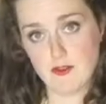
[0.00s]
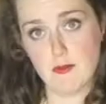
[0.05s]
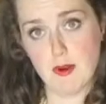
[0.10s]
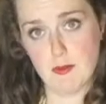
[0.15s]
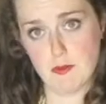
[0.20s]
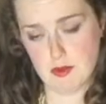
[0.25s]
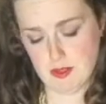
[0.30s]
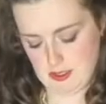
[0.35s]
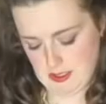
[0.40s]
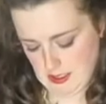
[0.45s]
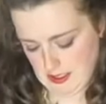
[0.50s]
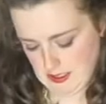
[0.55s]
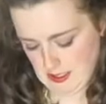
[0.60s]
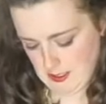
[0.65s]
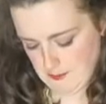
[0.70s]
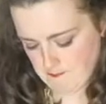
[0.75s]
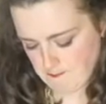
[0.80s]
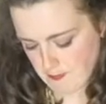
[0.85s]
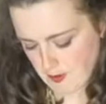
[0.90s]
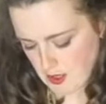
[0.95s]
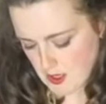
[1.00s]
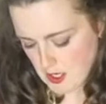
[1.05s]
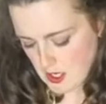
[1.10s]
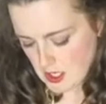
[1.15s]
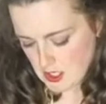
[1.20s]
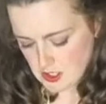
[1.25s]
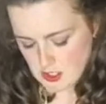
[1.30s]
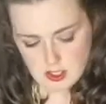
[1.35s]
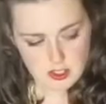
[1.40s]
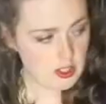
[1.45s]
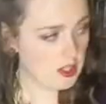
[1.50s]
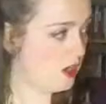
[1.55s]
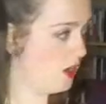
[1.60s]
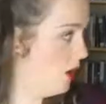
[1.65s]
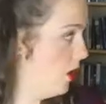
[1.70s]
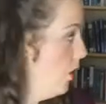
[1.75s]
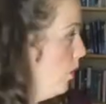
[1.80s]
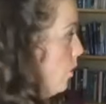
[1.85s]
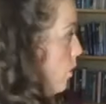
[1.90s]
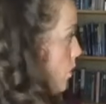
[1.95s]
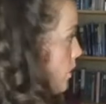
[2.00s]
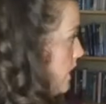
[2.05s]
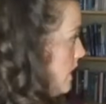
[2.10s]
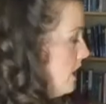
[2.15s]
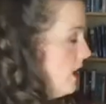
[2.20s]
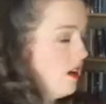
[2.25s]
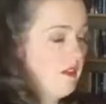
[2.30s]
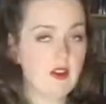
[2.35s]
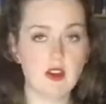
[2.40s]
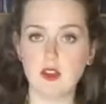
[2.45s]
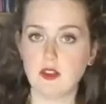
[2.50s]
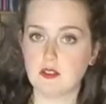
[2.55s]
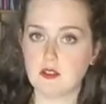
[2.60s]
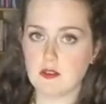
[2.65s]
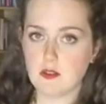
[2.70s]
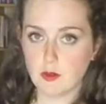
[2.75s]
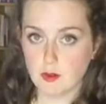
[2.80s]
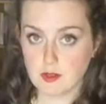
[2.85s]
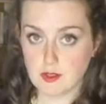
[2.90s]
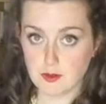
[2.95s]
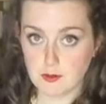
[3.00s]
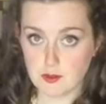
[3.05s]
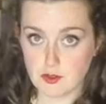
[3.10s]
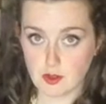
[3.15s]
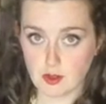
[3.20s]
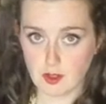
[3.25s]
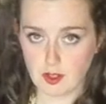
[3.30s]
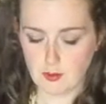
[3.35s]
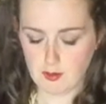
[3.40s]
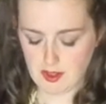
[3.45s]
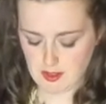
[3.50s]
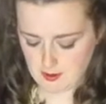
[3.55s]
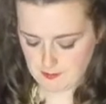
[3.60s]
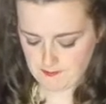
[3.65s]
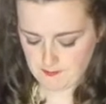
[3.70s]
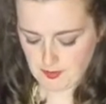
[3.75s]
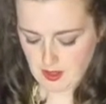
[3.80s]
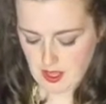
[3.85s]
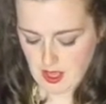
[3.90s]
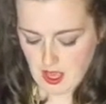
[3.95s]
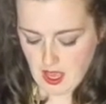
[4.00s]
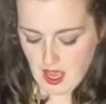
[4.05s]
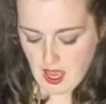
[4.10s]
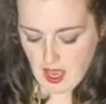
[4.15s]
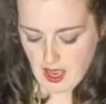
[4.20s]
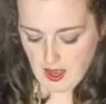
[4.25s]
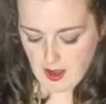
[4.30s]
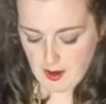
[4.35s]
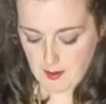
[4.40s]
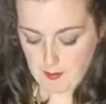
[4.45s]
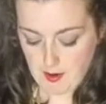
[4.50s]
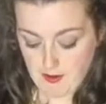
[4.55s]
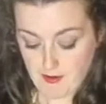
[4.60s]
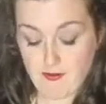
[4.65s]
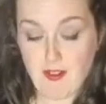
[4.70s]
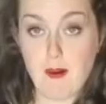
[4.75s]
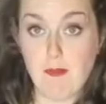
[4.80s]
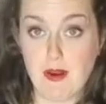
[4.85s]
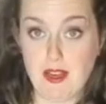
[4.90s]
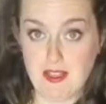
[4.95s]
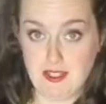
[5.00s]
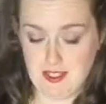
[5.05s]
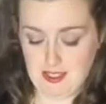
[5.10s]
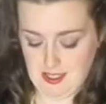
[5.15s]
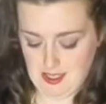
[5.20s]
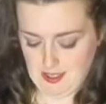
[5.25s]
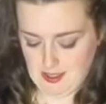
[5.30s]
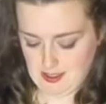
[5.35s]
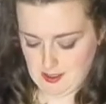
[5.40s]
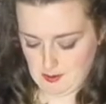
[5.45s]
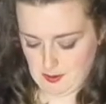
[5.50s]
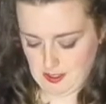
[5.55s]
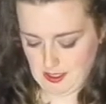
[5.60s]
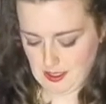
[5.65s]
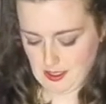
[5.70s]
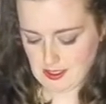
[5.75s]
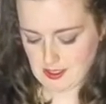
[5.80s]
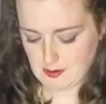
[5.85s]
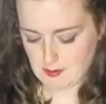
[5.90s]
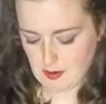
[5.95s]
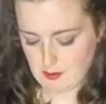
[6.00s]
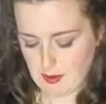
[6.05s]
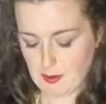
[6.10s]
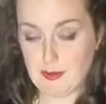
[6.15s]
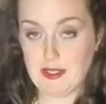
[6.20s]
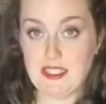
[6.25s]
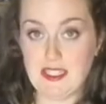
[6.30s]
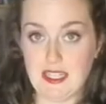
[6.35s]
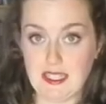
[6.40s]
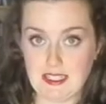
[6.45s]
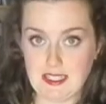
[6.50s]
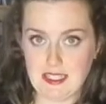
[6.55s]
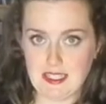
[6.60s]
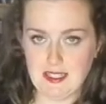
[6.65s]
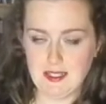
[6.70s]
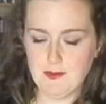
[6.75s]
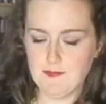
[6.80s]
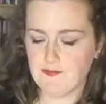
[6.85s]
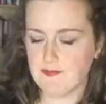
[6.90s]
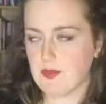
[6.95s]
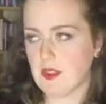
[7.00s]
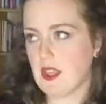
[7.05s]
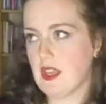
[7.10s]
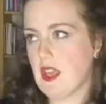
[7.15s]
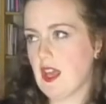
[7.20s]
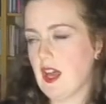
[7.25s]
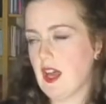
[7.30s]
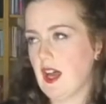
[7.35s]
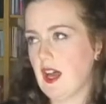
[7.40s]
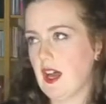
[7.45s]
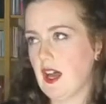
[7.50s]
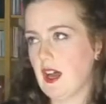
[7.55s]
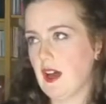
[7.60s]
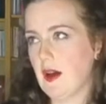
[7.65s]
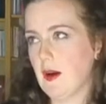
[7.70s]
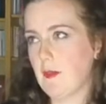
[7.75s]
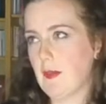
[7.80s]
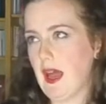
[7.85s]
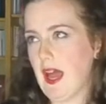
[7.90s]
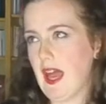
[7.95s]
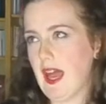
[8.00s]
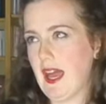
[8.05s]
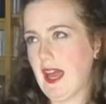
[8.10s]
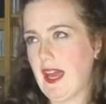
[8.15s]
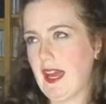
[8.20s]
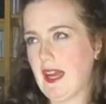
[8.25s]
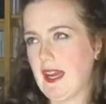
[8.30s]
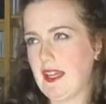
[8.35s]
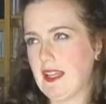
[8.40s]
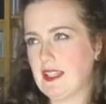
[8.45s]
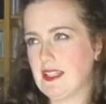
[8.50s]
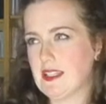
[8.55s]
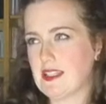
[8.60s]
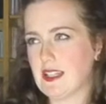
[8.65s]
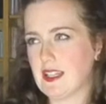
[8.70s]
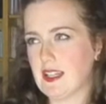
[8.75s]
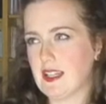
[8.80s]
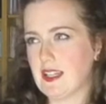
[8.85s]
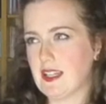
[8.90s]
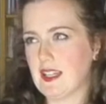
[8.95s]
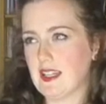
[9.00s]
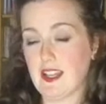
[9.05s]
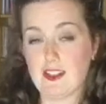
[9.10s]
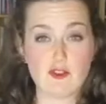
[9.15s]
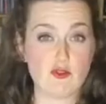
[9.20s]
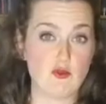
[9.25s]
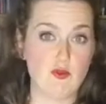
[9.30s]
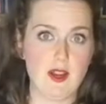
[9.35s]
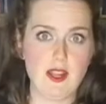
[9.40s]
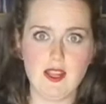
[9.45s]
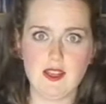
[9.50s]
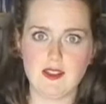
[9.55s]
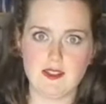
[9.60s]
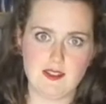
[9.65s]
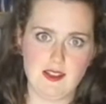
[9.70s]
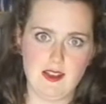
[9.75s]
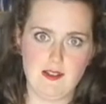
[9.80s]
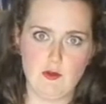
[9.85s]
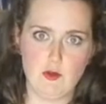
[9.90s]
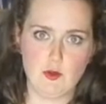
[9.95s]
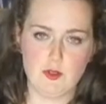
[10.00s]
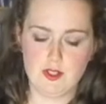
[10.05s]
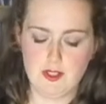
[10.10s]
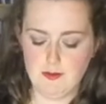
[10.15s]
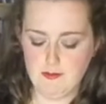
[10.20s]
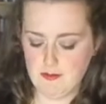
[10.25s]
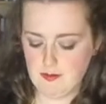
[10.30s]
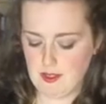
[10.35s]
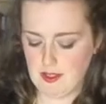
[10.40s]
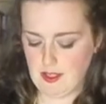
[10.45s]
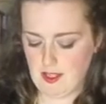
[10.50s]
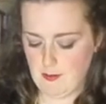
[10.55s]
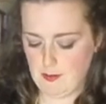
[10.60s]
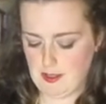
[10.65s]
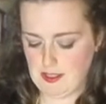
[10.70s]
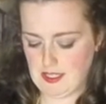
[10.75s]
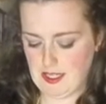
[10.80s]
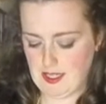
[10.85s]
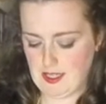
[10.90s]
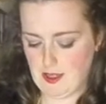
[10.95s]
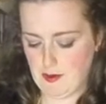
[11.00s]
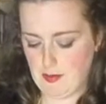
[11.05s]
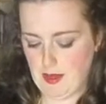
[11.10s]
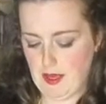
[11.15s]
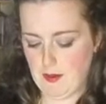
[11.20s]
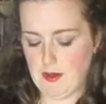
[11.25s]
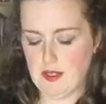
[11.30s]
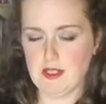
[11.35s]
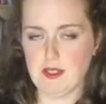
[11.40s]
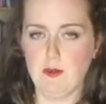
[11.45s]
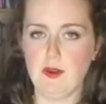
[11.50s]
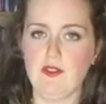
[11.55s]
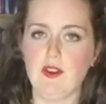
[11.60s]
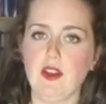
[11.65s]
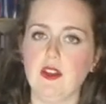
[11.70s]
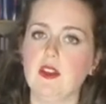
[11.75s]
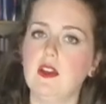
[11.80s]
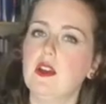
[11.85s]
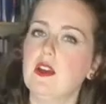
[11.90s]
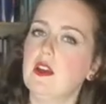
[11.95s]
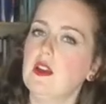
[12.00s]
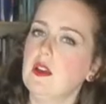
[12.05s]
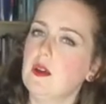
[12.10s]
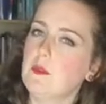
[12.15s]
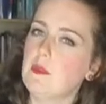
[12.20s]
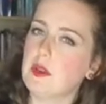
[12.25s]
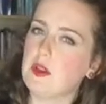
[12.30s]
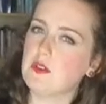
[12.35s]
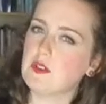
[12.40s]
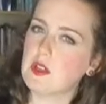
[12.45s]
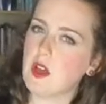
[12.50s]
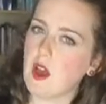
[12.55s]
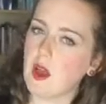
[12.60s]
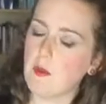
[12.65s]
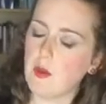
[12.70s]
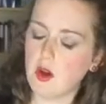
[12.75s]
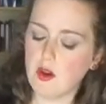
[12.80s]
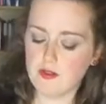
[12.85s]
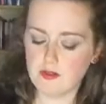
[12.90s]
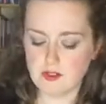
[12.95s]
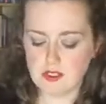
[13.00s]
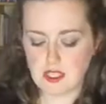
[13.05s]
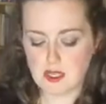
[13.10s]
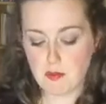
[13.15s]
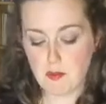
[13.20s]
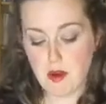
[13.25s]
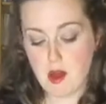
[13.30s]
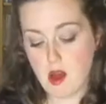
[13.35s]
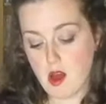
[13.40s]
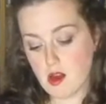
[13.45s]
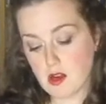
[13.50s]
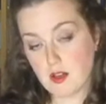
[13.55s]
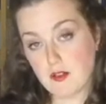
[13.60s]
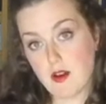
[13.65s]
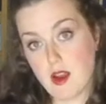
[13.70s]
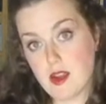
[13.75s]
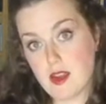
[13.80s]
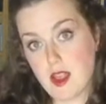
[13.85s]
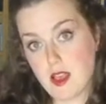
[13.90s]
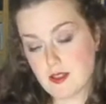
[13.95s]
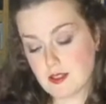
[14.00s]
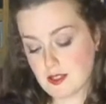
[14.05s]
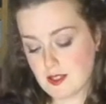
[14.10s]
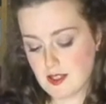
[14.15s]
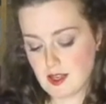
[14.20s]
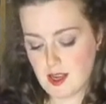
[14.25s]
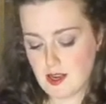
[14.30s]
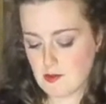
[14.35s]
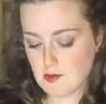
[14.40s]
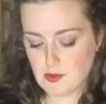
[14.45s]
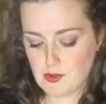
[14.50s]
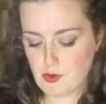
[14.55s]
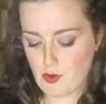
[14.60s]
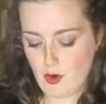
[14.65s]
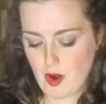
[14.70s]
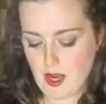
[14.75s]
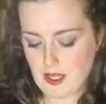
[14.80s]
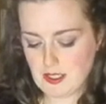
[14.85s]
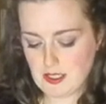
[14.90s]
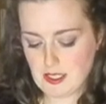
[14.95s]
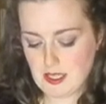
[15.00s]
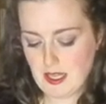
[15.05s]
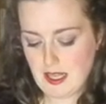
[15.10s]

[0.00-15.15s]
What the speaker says: Remembrance Sunday. So we have had, I thought someone's trying to come in then. My family is staying this weekend, so my mum and dad are here. And that's great because they're awesome and they've been taking the baby, so we've had a bit of time off. I did a park run yesterday, it was great.